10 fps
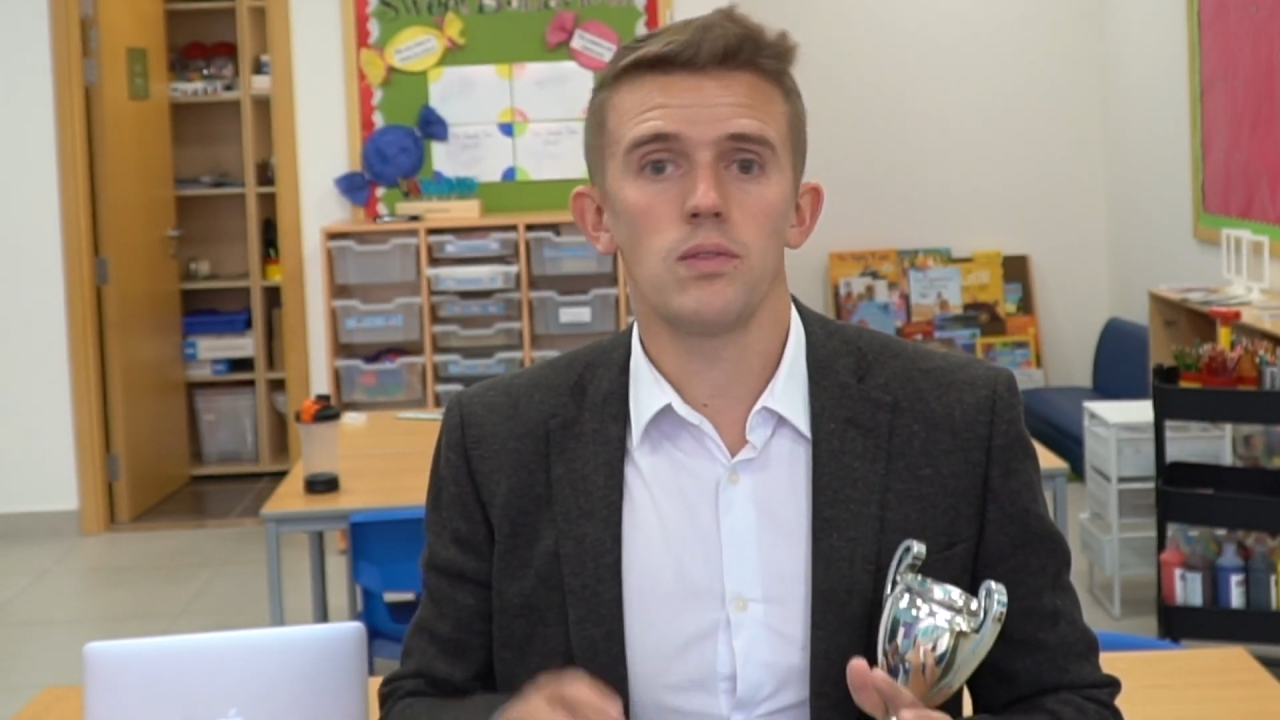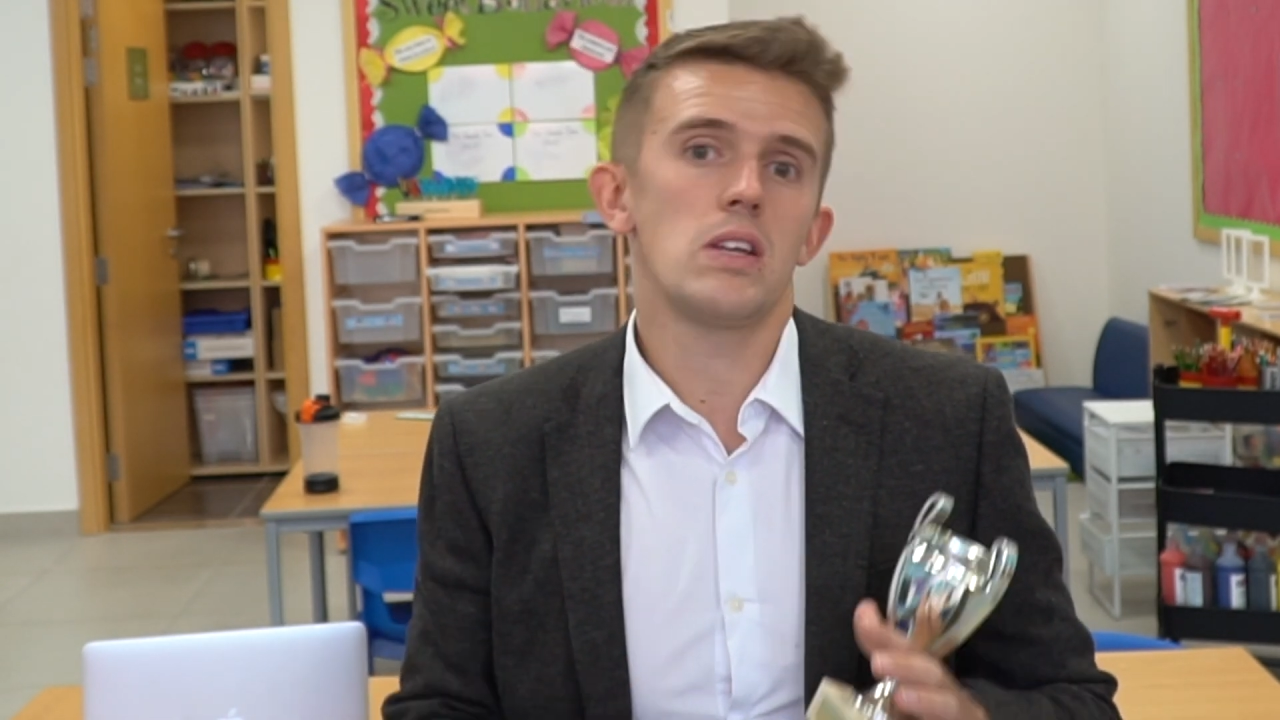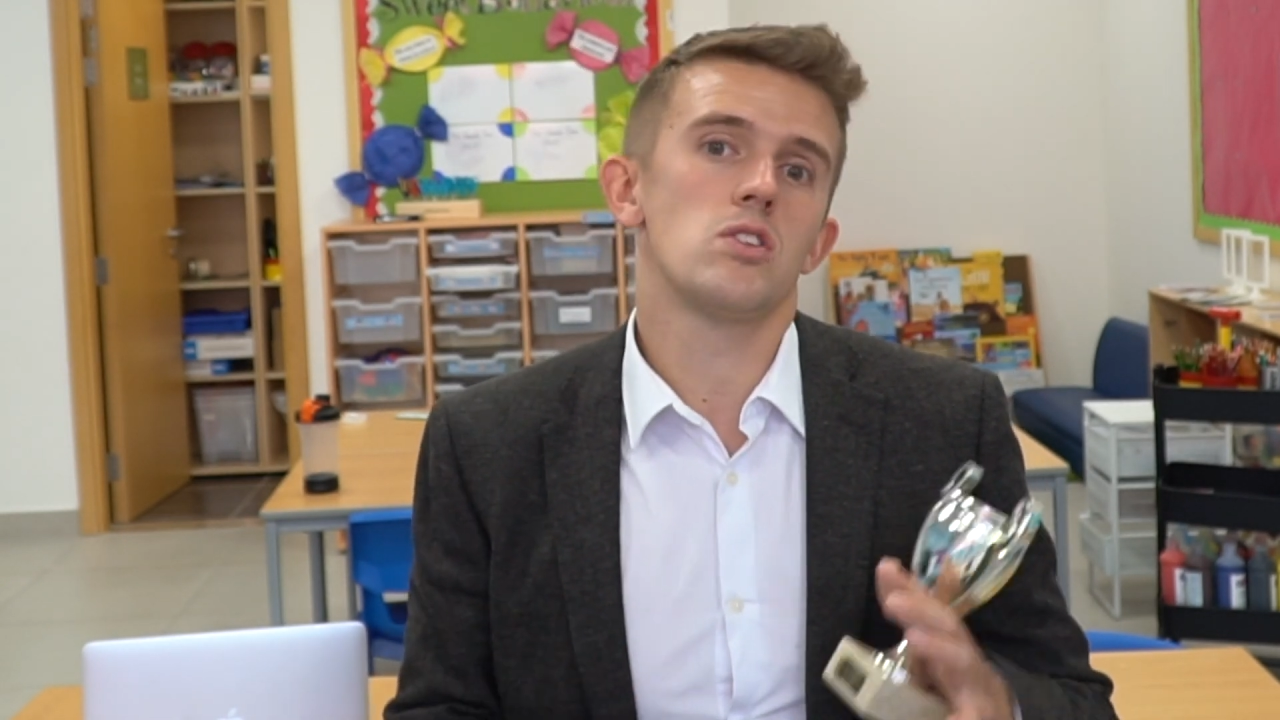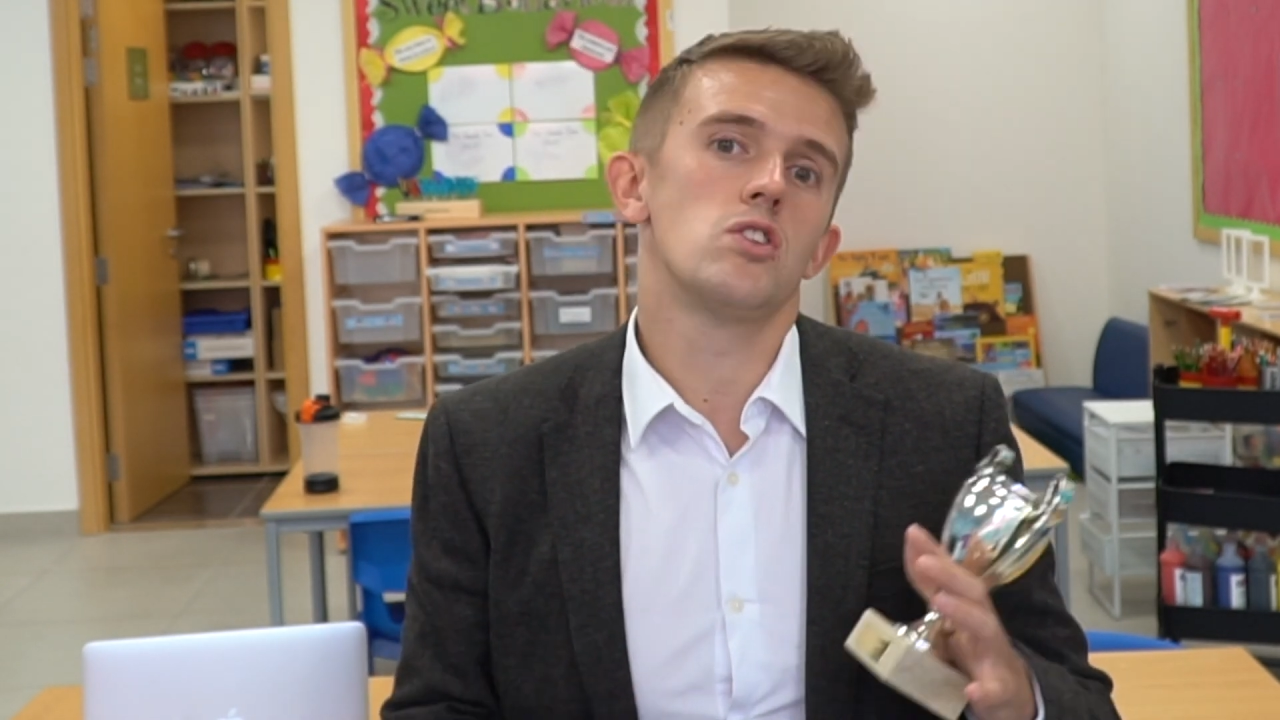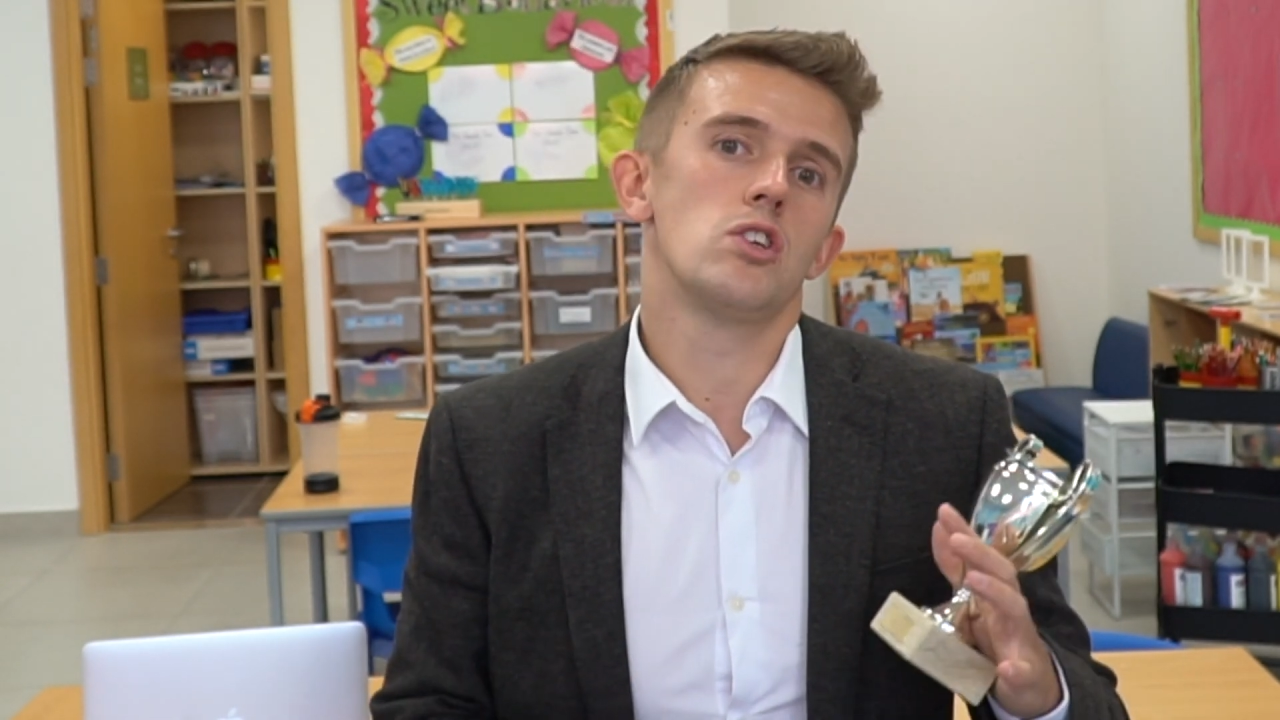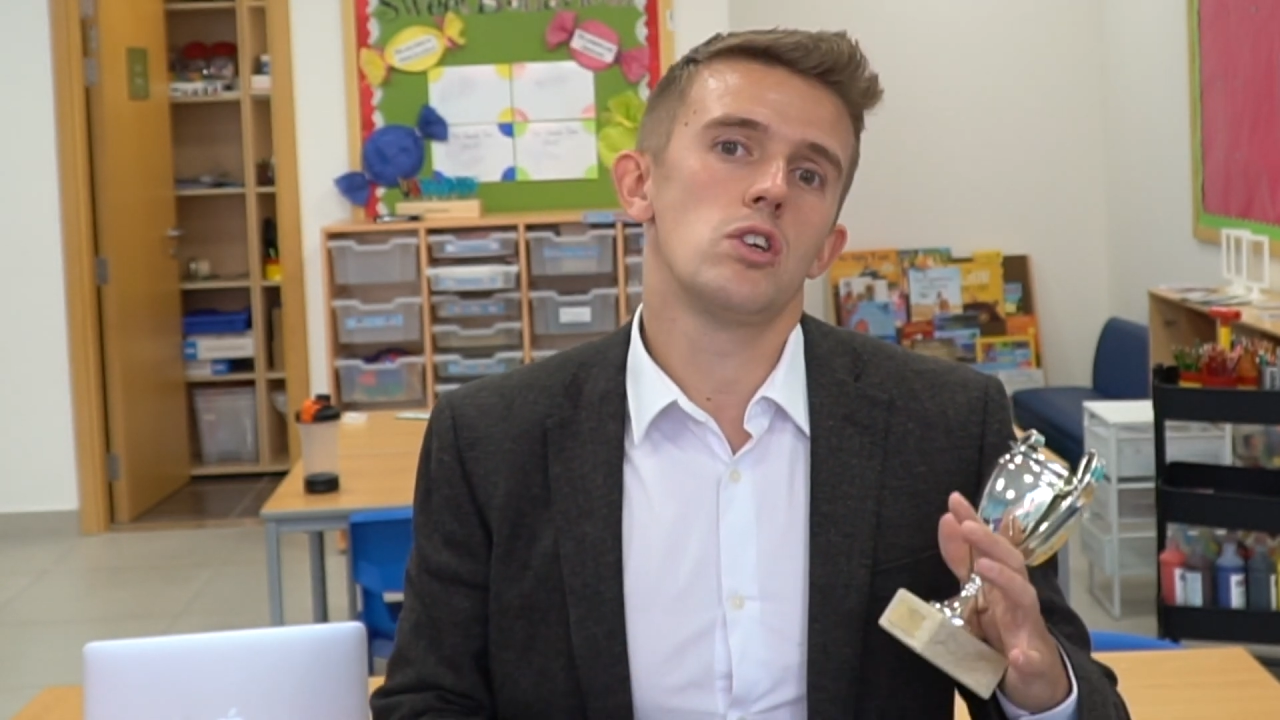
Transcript: needs to